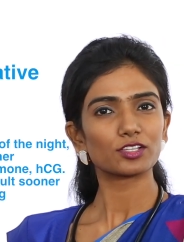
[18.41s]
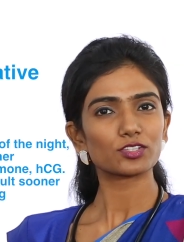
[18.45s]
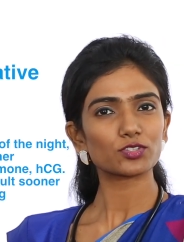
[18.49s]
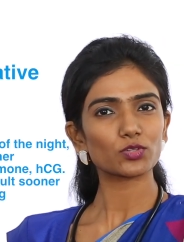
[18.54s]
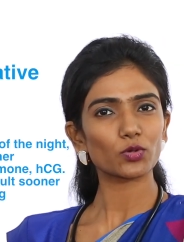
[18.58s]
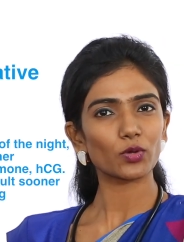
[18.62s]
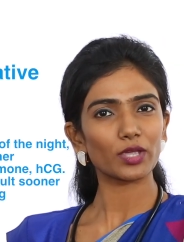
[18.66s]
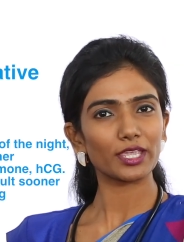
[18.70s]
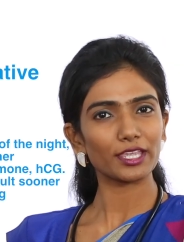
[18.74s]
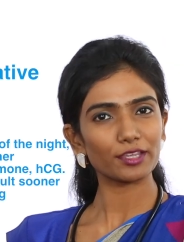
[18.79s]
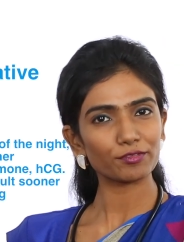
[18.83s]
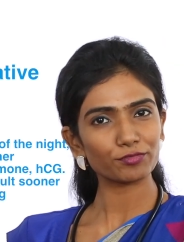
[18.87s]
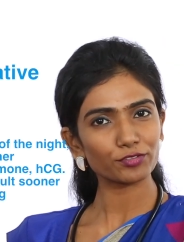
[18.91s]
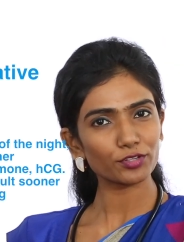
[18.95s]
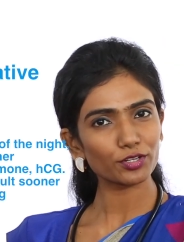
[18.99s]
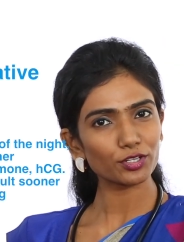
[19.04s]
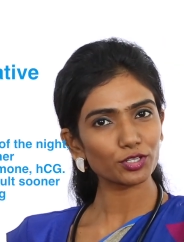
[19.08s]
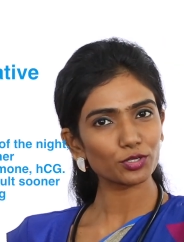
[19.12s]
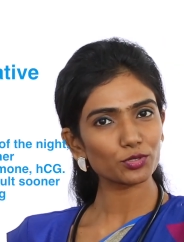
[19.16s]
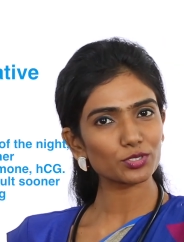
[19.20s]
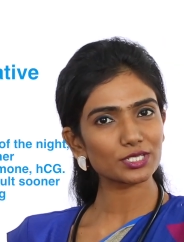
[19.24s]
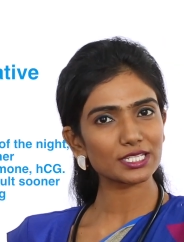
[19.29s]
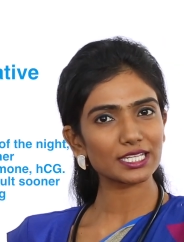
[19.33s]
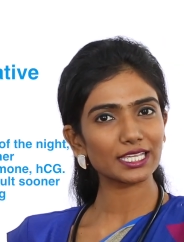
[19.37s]
So, if
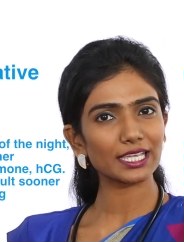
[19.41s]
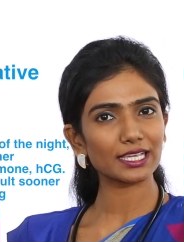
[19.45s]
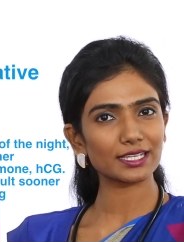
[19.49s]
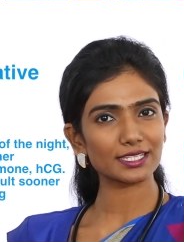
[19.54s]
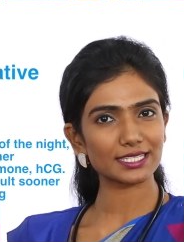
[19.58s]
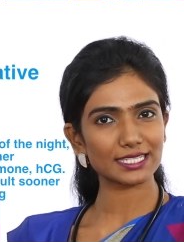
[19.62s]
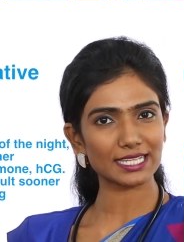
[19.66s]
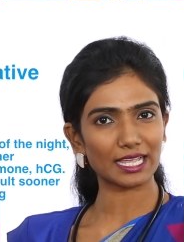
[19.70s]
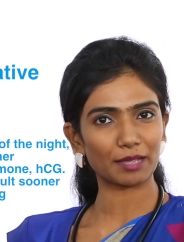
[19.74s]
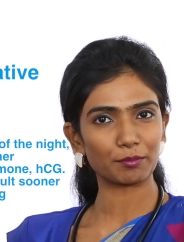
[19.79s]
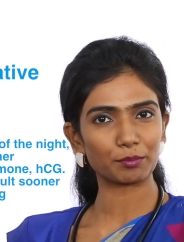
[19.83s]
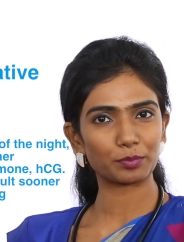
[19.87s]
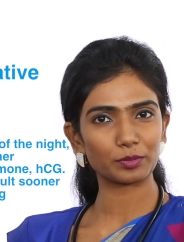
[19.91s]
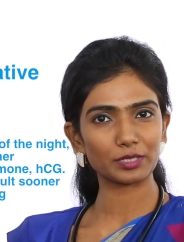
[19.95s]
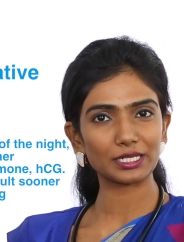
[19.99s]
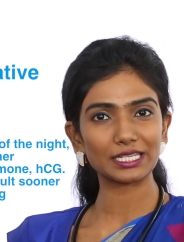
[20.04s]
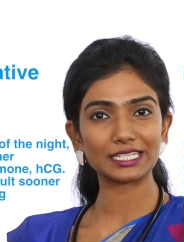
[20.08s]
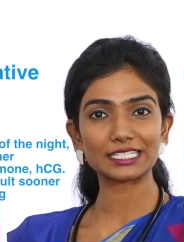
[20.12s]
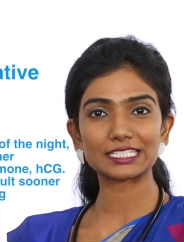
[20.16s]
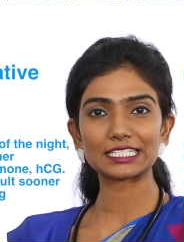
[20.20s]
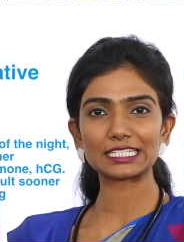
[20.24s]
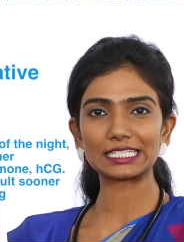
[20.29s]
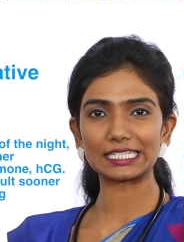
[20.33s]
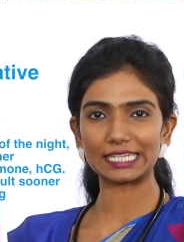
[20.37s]
you're using a sample
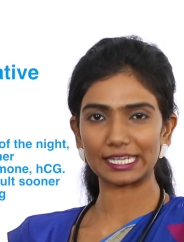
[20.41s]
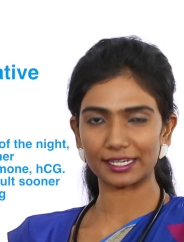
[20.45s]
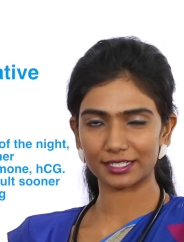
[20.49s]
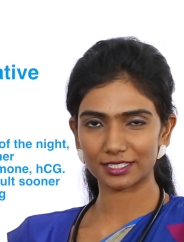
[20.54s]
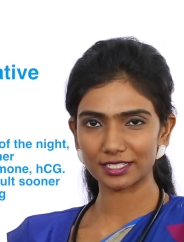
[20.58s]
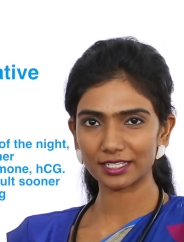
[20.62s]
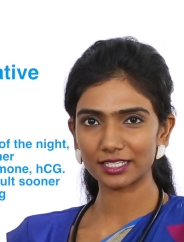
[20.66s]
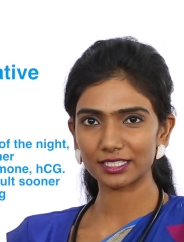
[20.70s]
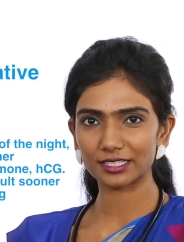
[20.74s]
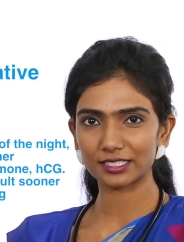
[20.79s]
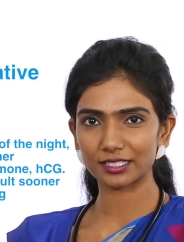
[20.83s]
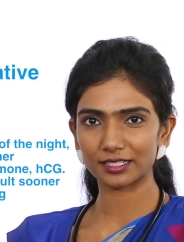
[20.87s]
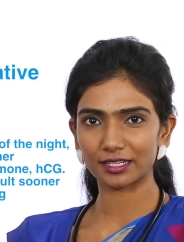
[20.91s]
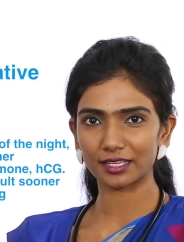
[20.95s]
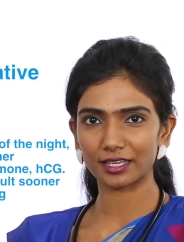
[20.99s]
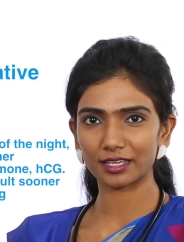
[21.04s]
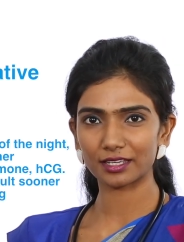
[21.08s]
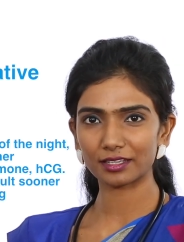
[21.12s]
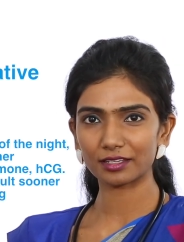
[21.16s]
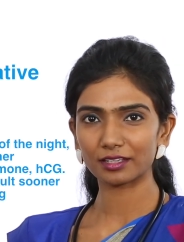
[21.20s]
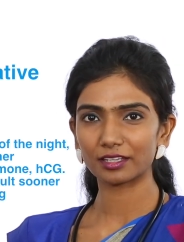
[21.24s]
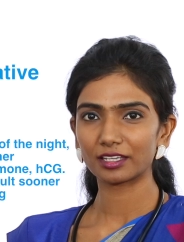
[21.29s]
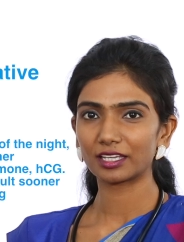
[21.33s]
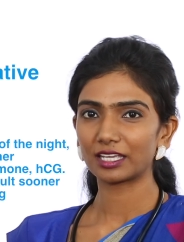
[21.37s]
little later in the
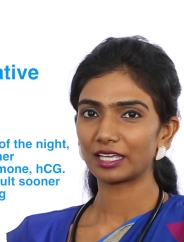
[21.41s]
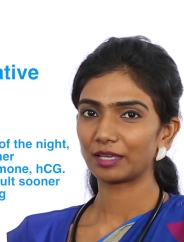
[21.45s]
day,